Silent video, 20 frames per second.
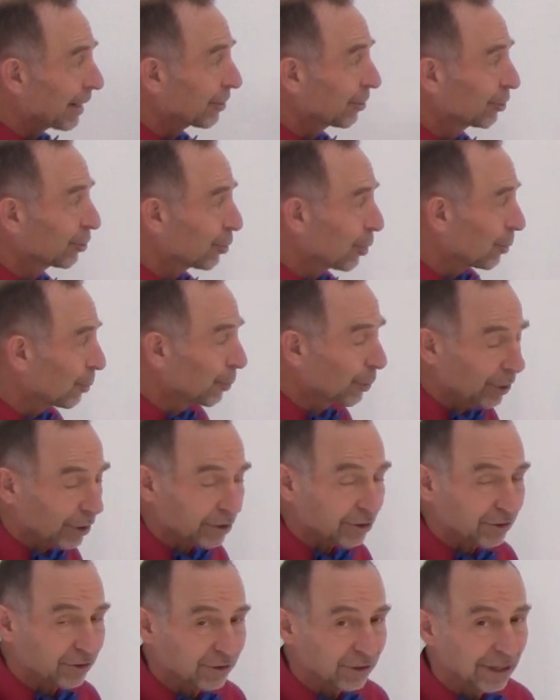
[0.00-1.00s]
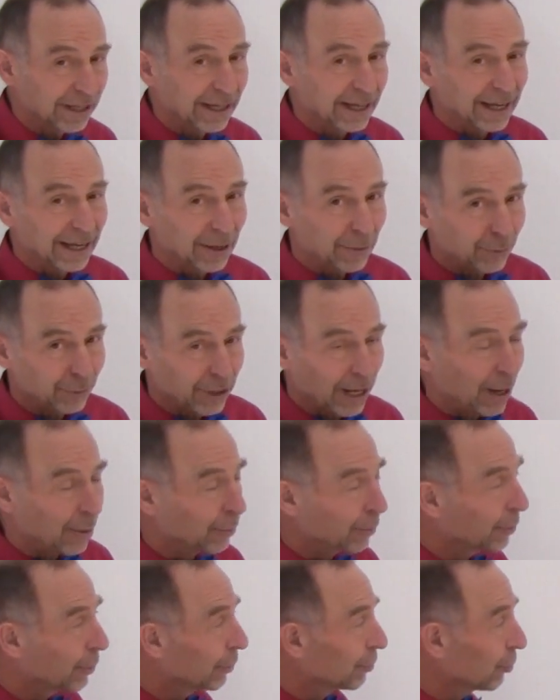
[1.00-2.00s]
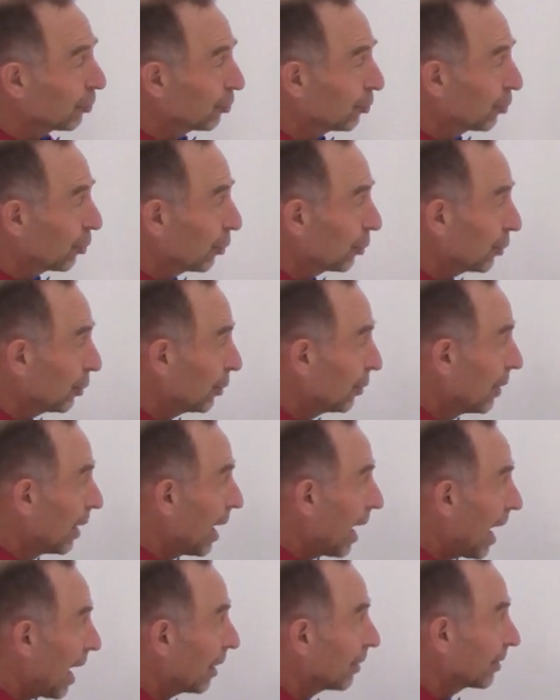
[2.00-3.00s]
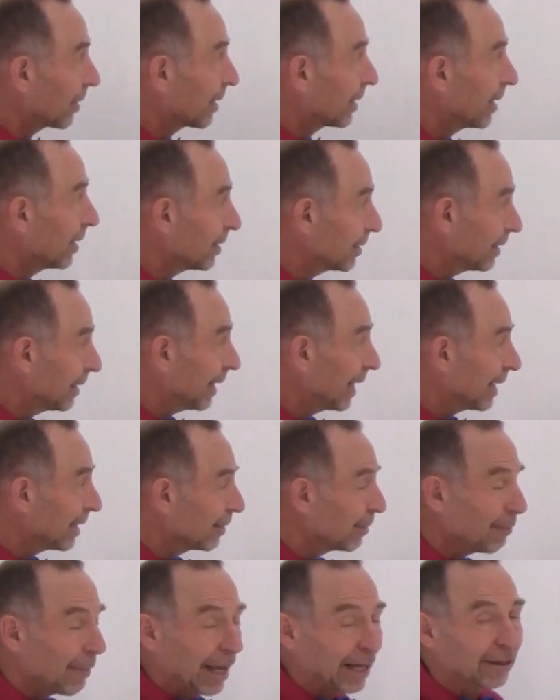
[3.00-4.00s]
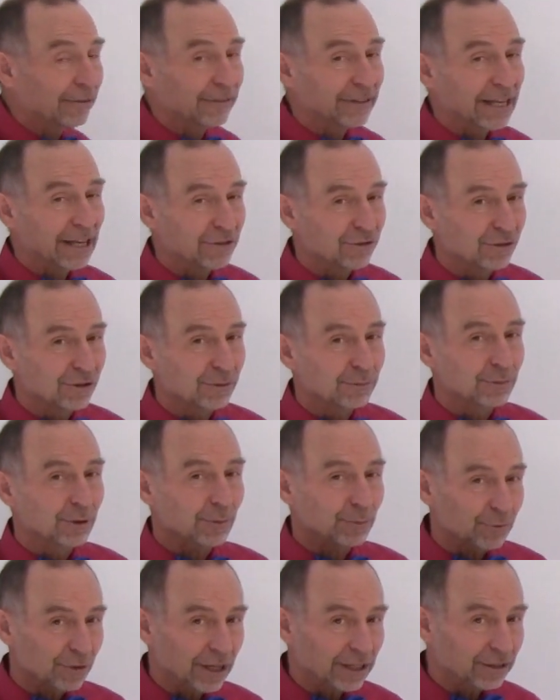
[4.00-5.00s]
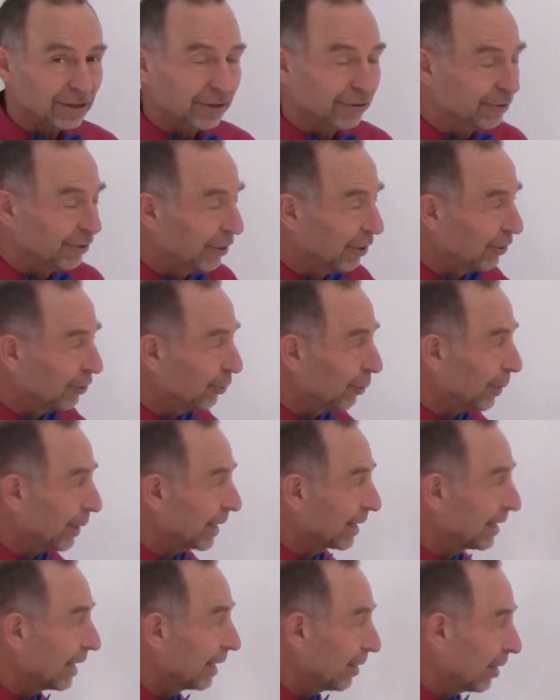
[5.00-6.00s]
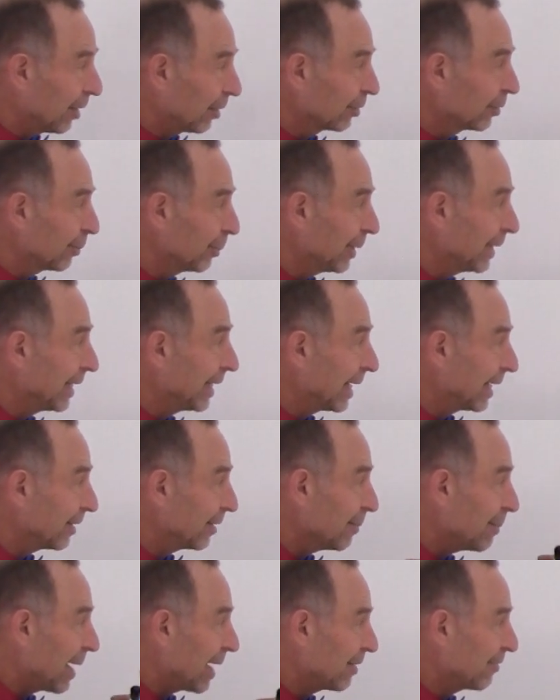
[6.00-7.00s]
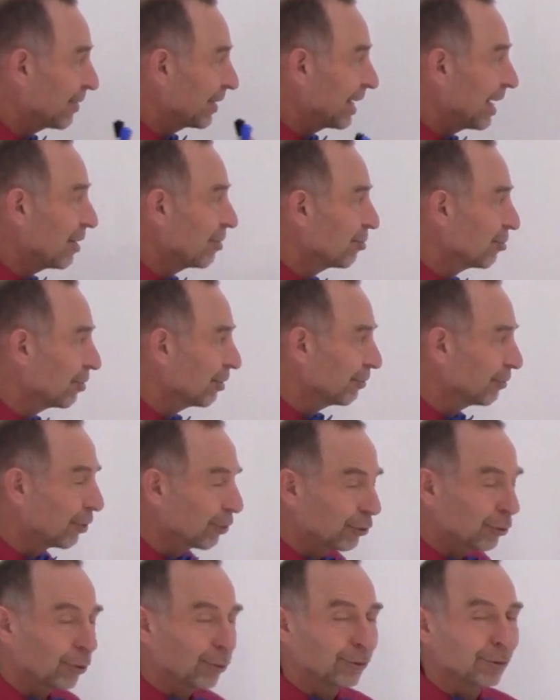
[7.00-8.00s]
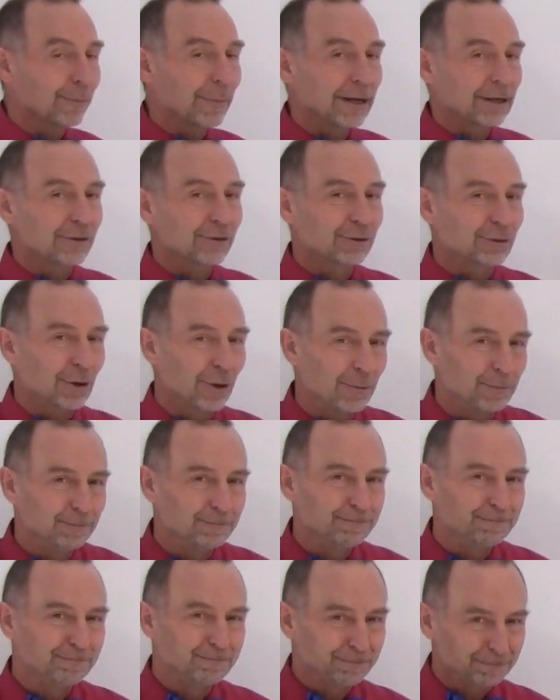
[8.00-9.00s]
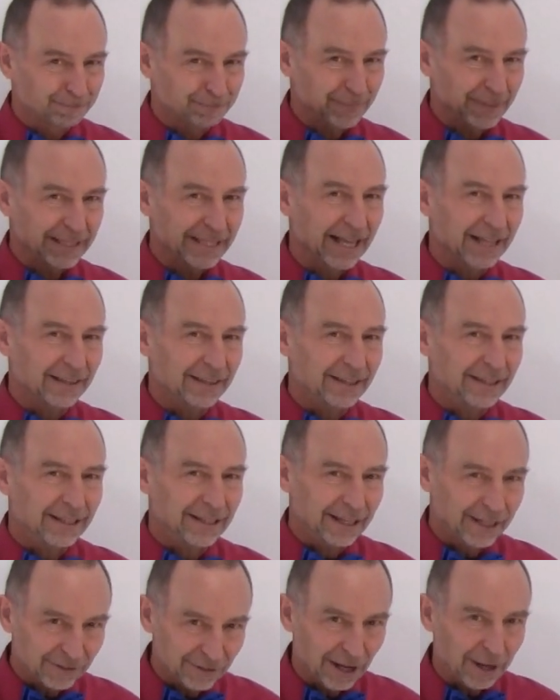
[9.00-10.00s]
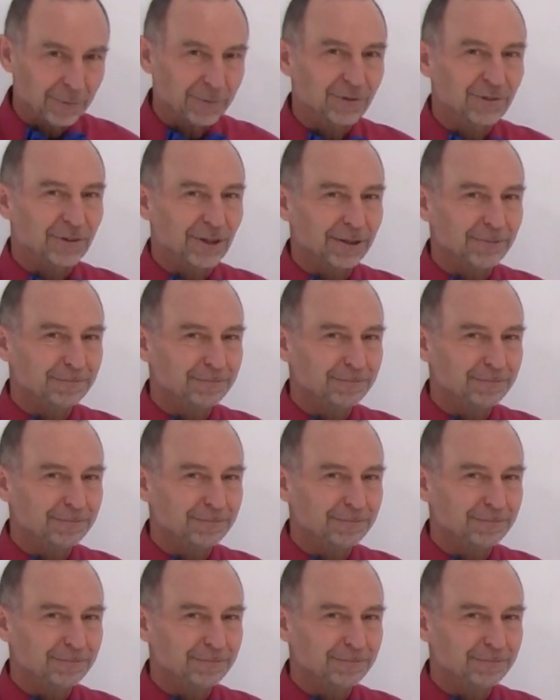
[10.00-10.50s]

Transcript: microscope works. And now we're going to show you how to calculate the magnification of the objective so we can then ultimately get the magnification of the total microscope. That is how it's